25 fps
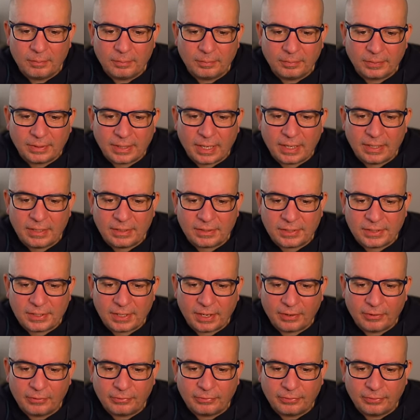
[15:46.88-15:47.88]
getting
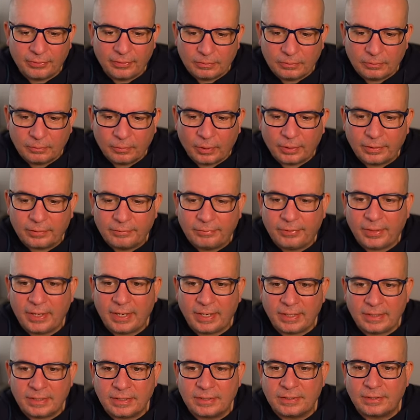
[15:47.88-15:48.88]
yourself one of
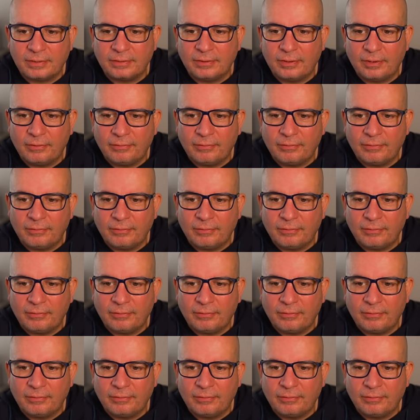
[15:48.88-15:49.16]
these